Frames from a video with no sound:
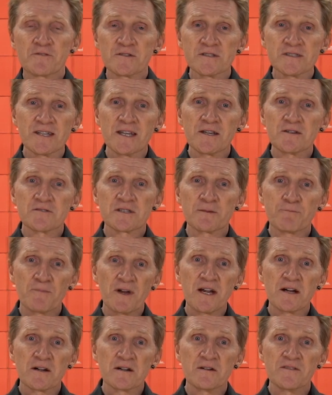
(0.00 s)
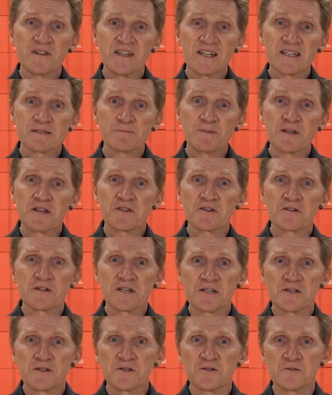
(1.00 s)
First, I used a pair of
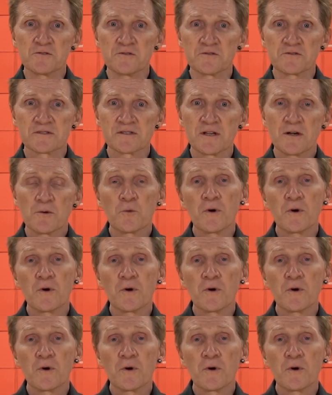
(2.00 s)
ESP32s.